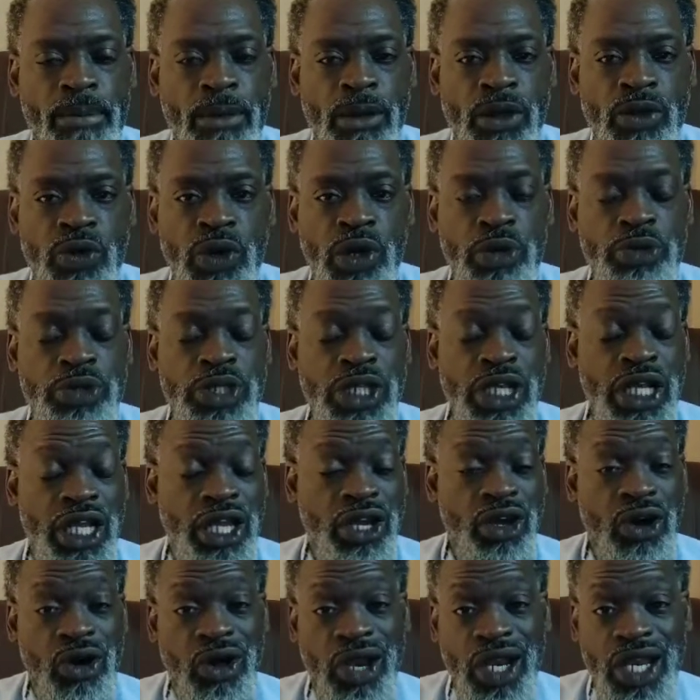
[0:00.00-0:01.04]
You know what I'm saying? They
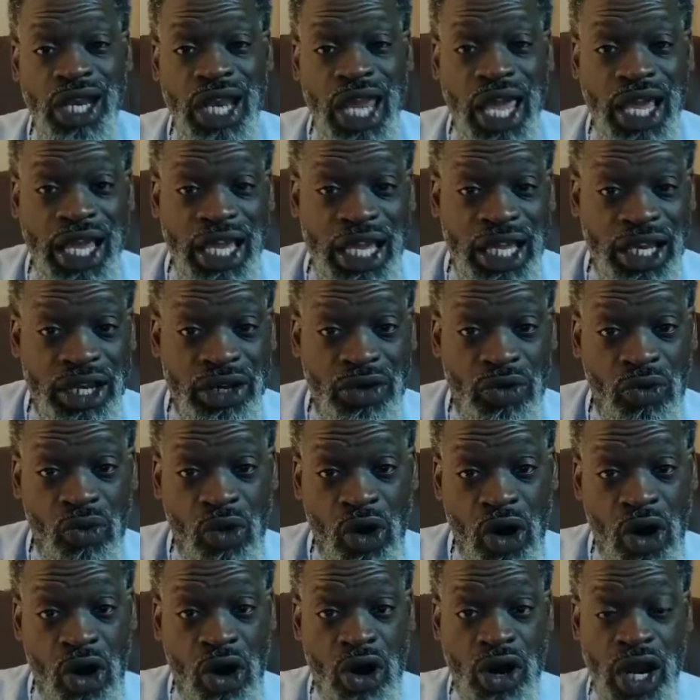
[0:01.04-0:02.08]
call it like hitting the
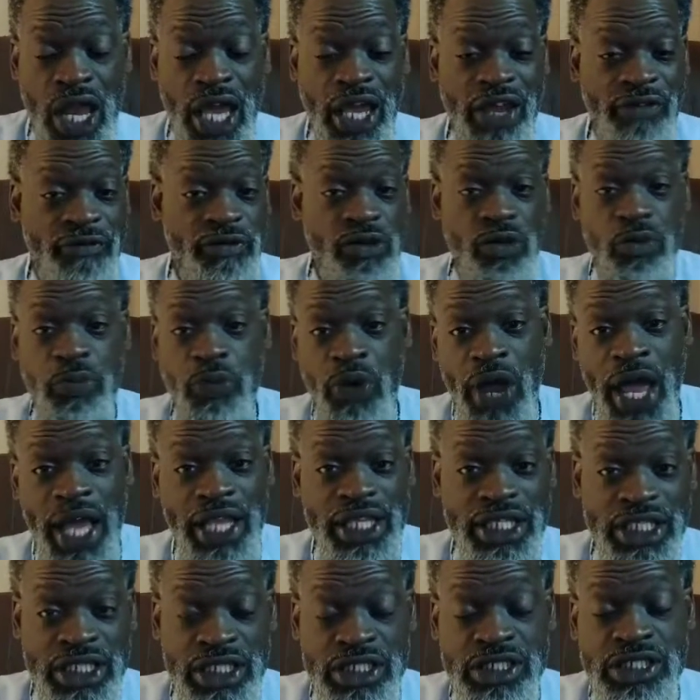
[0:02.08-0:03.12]
wall. Like if you
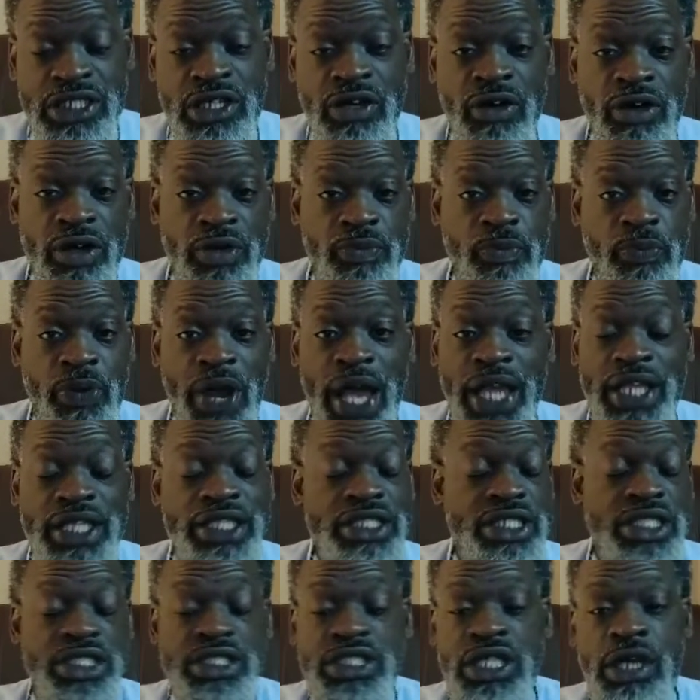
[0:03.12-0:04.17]
practicing
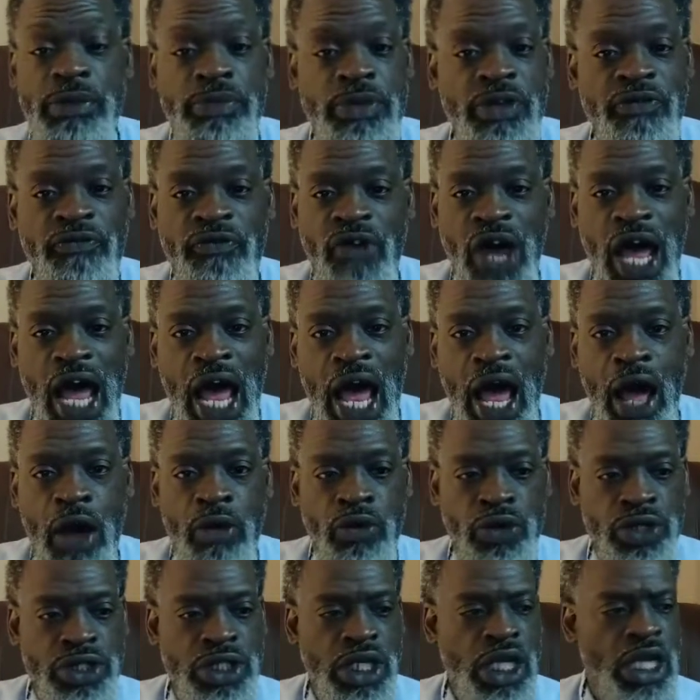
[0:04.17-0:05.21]
something for
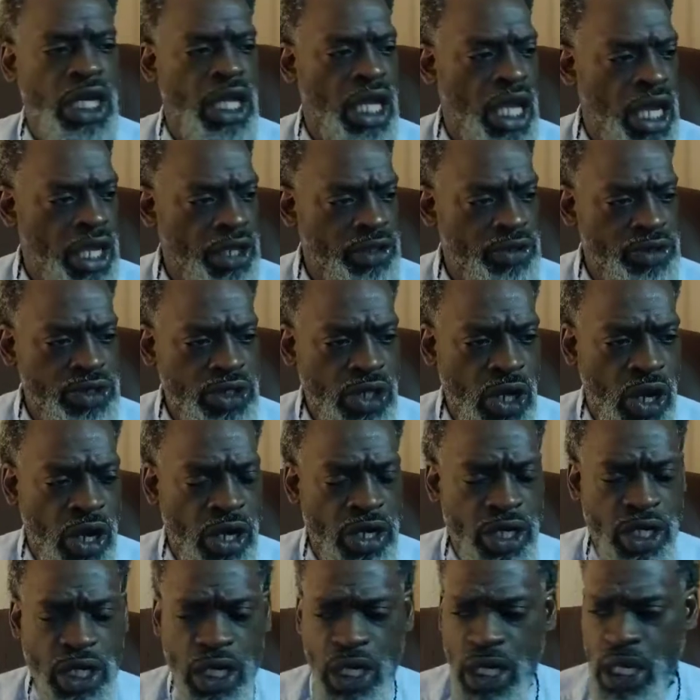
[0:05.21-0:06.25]
hours and you
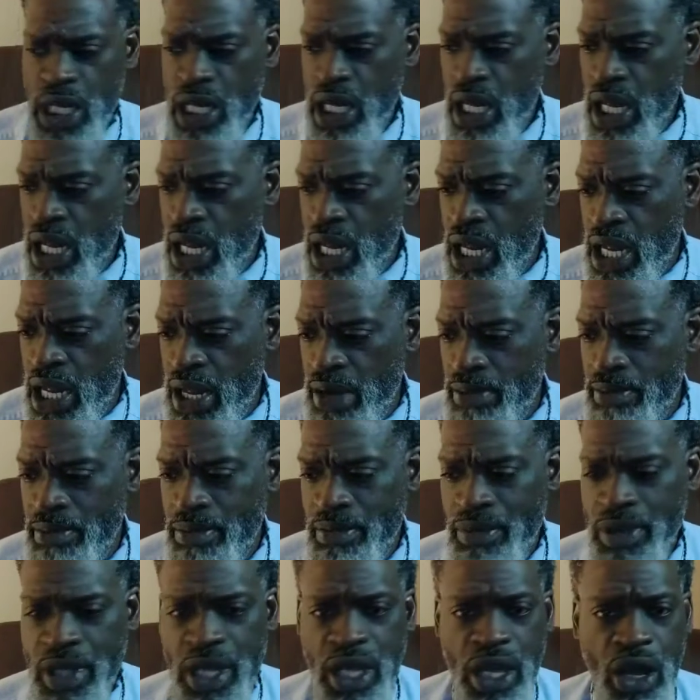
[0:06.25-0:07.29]
start, all
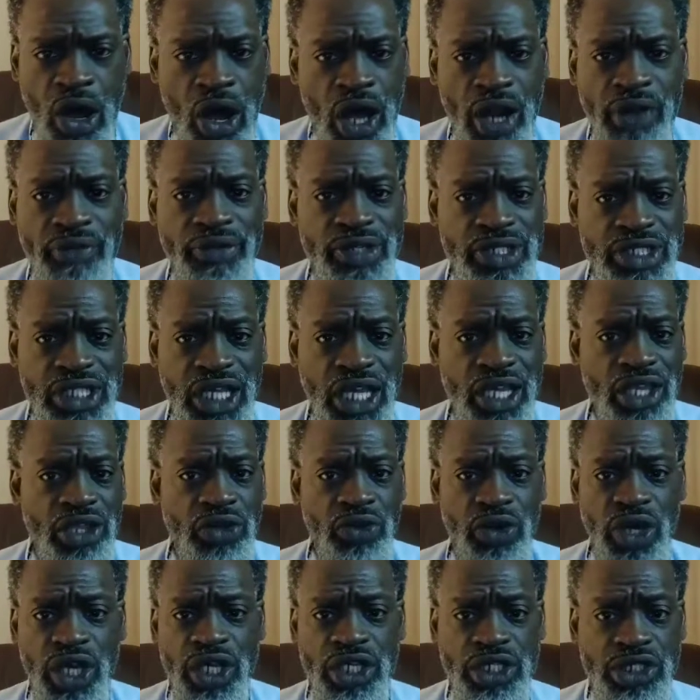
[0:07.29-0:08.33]
of a sudden you
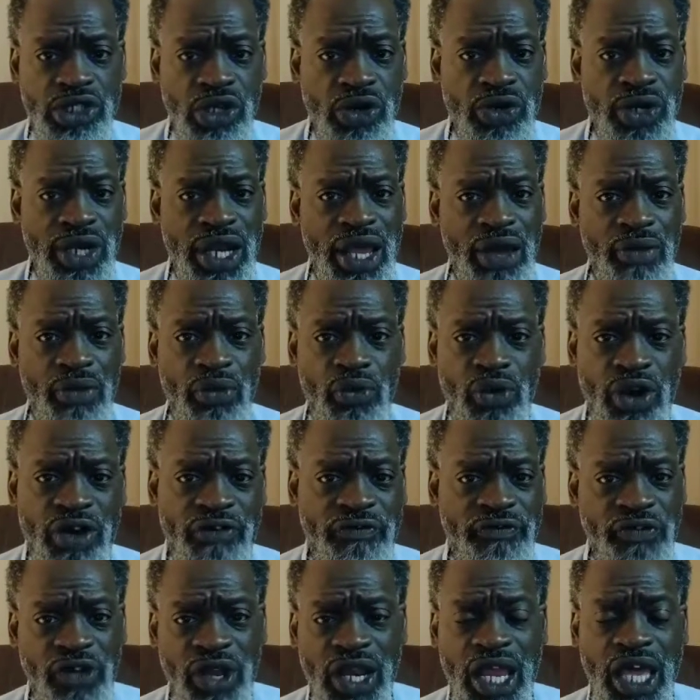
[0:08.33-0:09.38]
hit a certain level where it
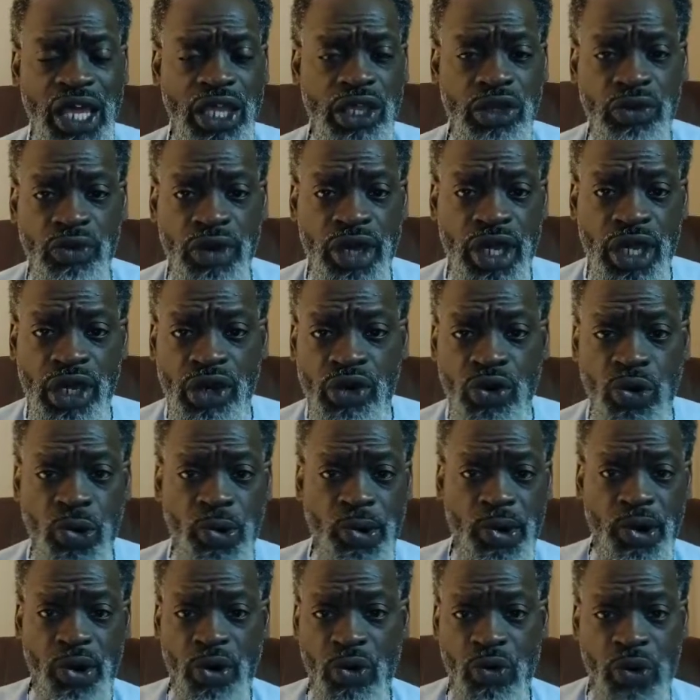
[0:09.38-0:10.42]
feel like you ain't
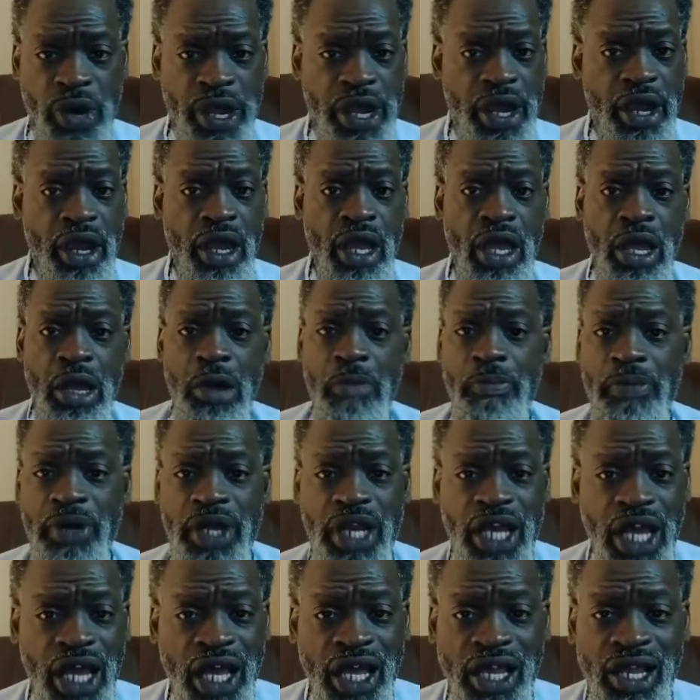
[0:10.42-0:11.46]
going nowhere.
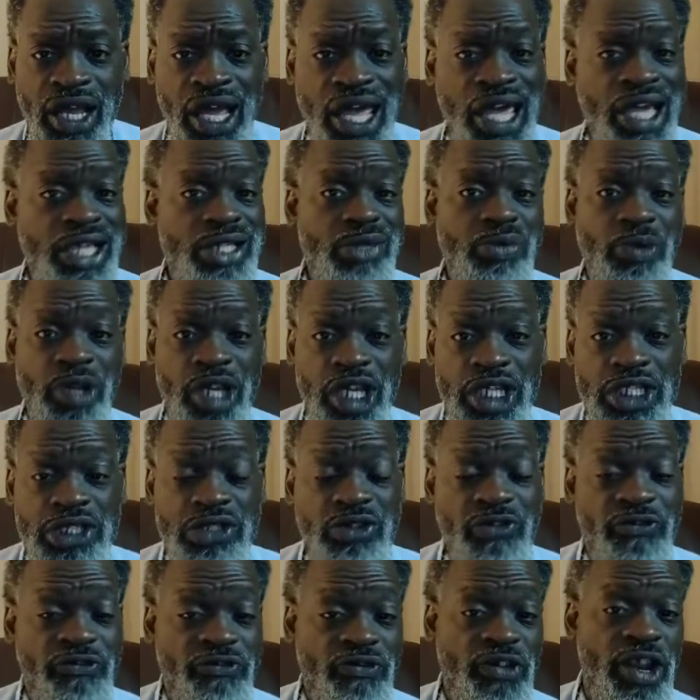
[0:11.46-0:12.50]
But an
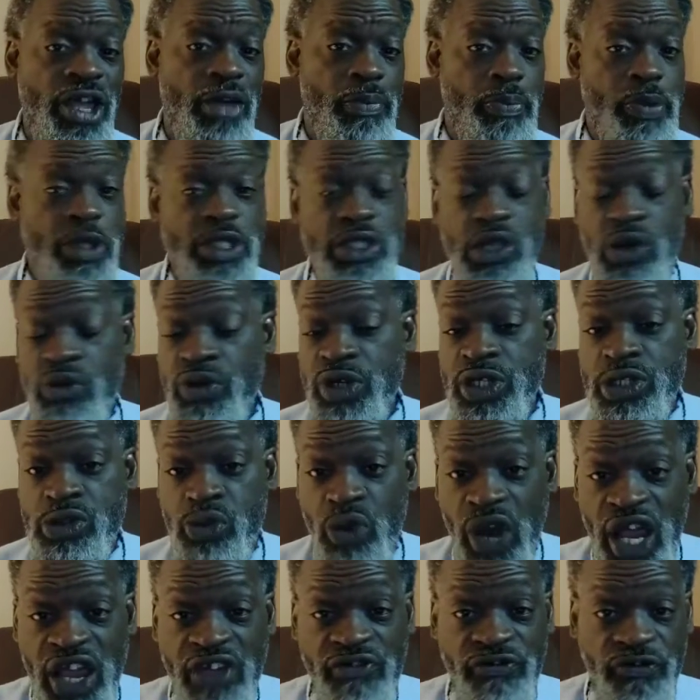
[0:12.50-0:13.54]
exponential flip is on its
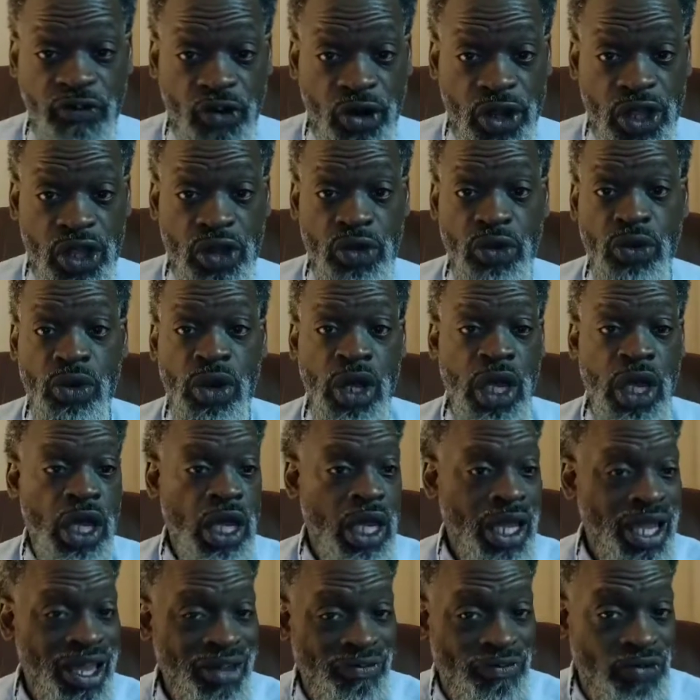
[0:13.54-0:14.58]
way for you
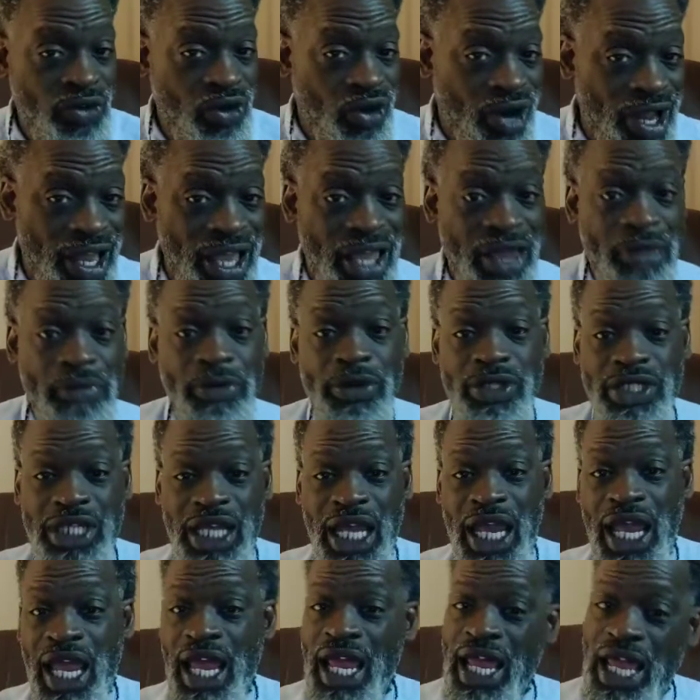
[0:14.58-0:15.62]
if you are able to
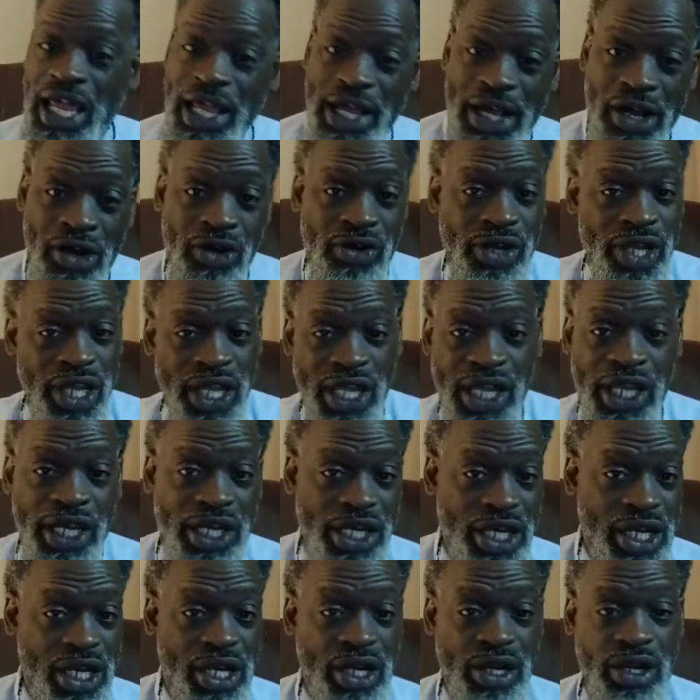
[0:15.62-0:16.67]
hang on in
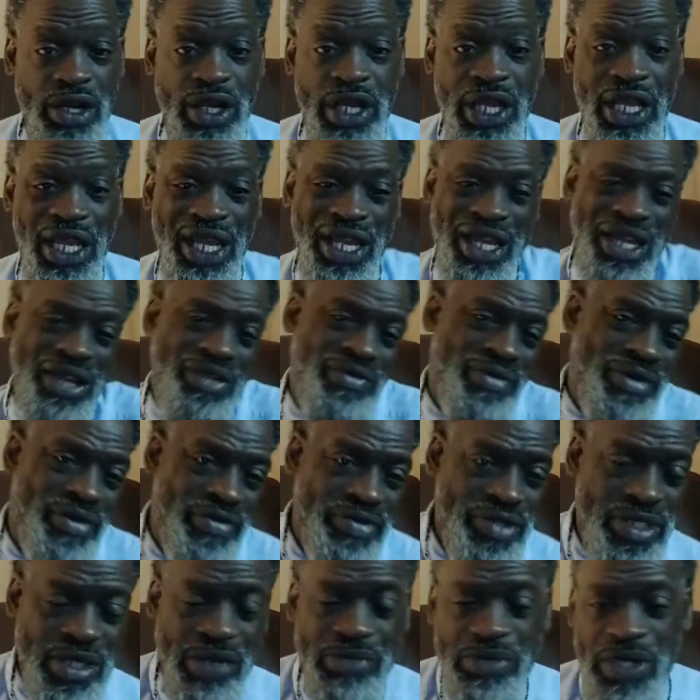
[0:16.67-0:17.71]
there, even if
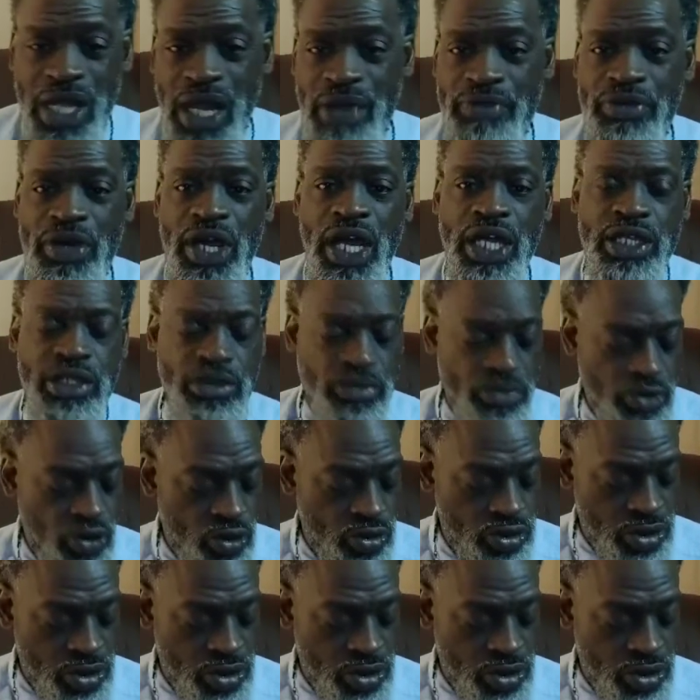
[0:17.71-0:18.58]
sometimes you got to move